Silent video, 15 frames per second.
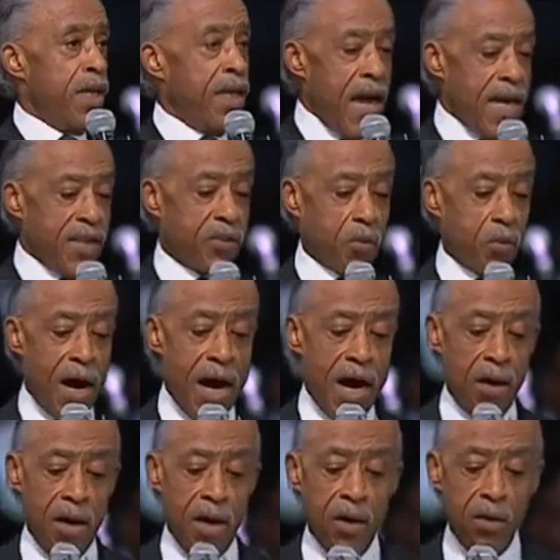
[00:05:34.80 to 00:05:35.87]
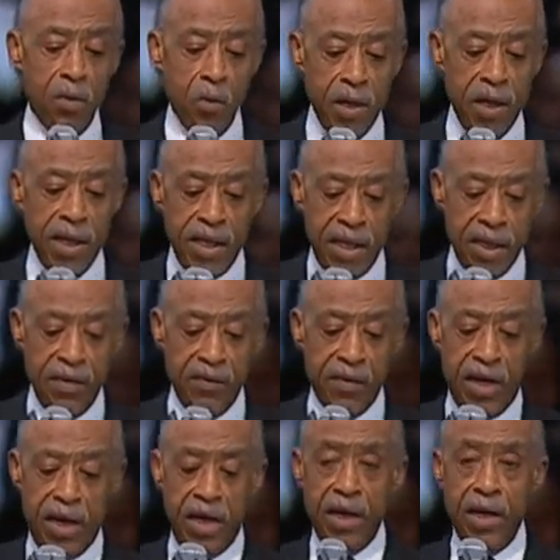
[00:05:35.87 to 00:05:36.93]
And that's why we give
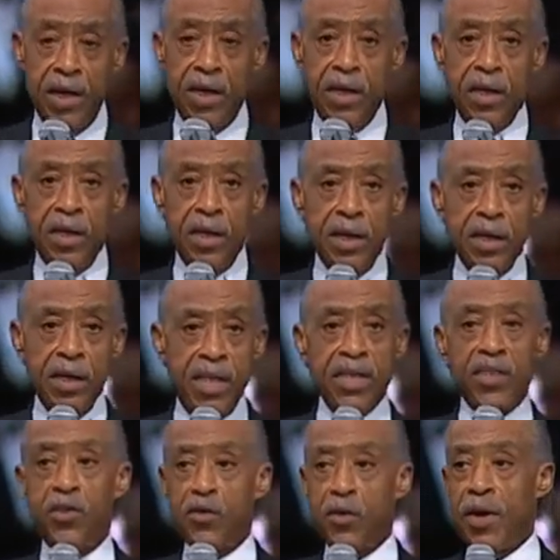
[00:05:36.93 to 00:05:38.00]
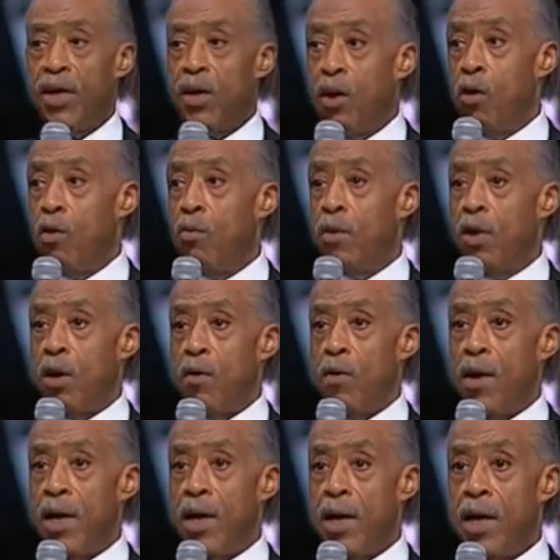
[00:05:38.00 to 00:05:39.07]
her this great
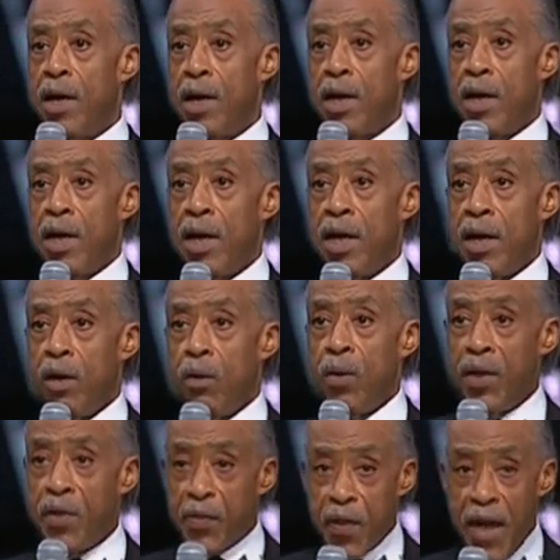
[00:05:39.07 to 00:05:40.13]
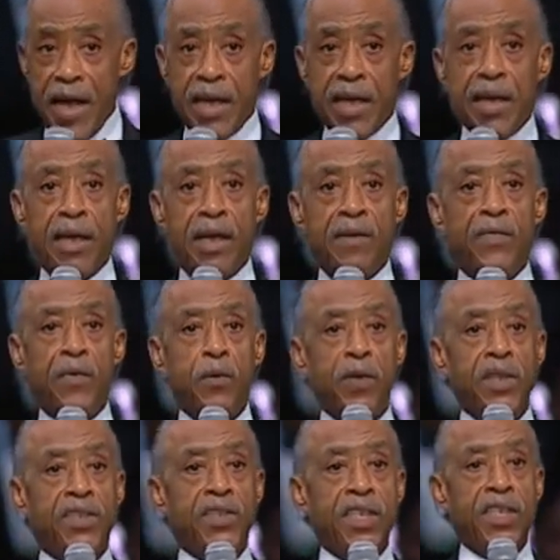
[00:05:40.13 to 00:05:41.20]
homegoing. We thank her for
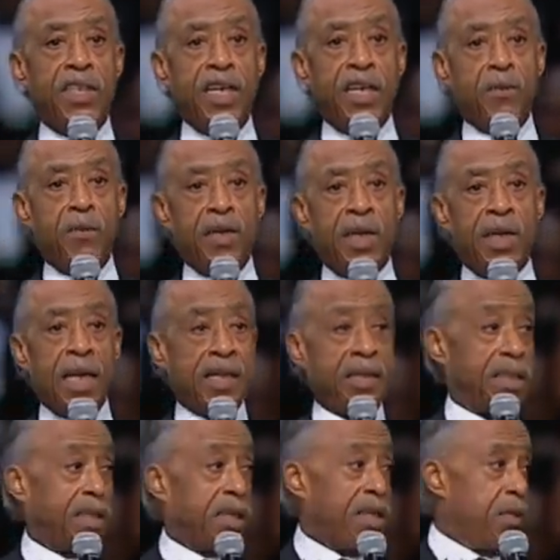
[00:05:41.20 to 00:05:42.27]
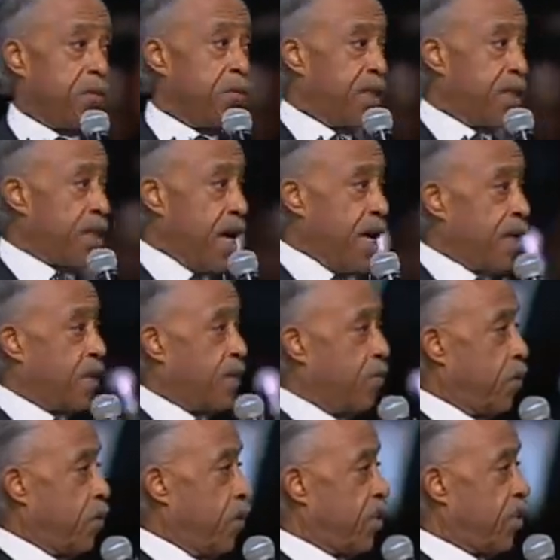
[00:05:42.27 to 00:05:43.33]
what she did with Dr. King. We thank her
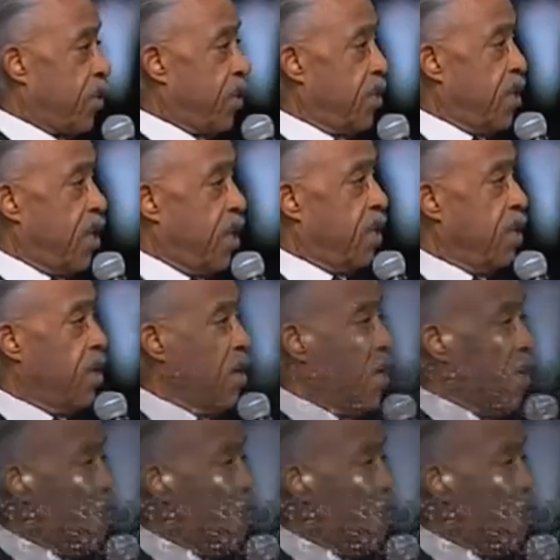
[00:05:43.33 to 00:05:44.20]
for what she's done